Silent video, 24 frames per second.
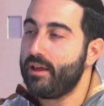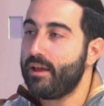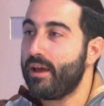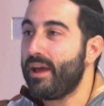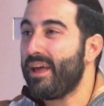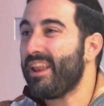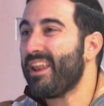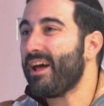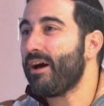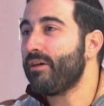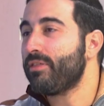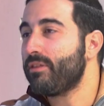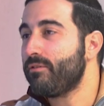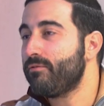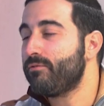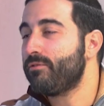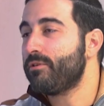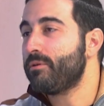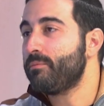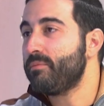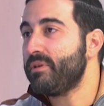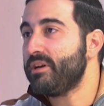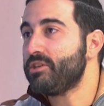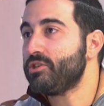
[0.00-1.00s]
enough
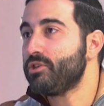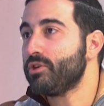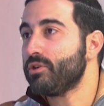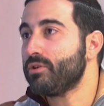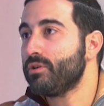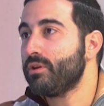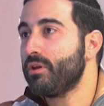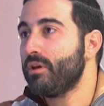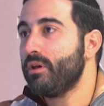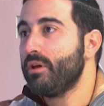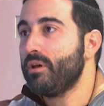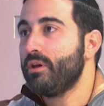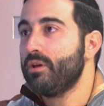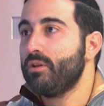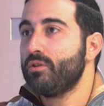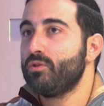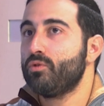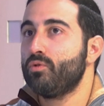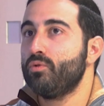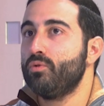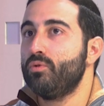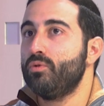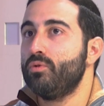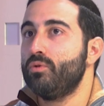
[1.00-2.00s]
information
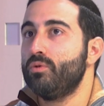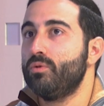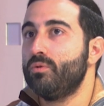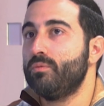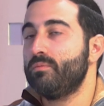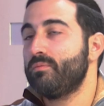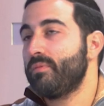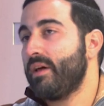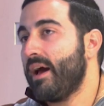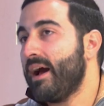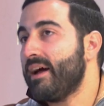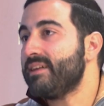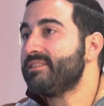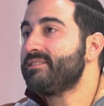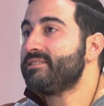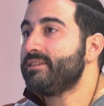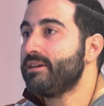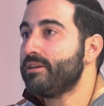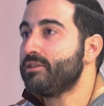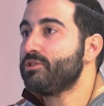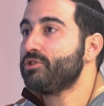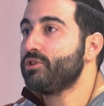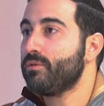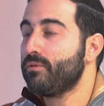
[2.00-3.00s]
to
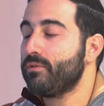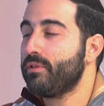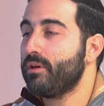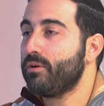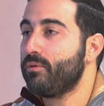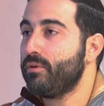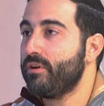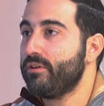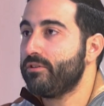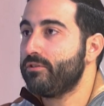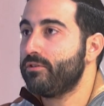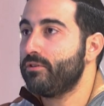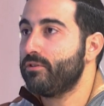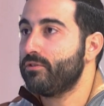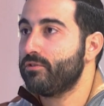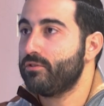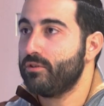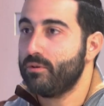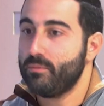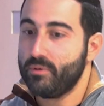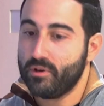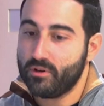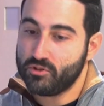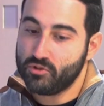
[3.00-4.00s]
answer some of the questions,
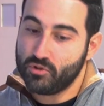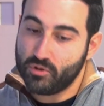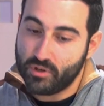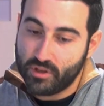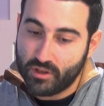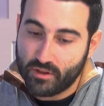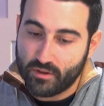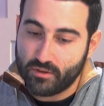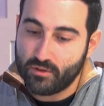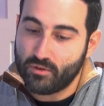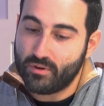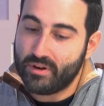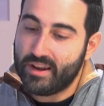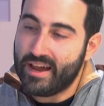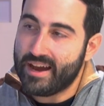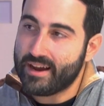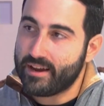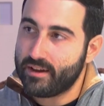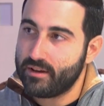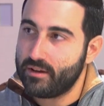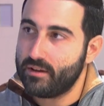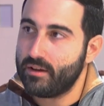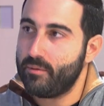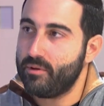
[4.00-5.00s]
no? Because you
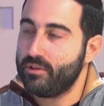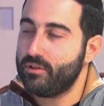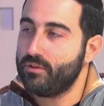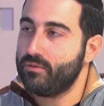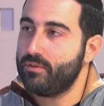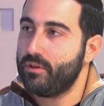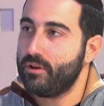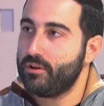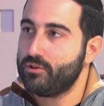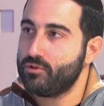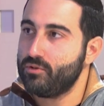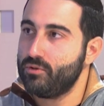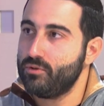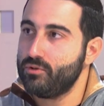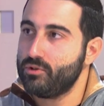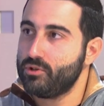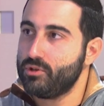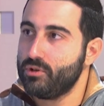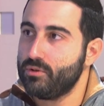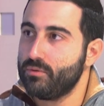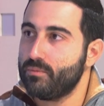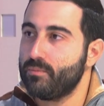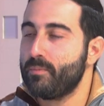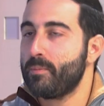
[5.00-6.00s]
lack a bit of the
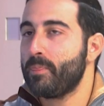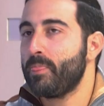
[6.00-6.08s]
resolution.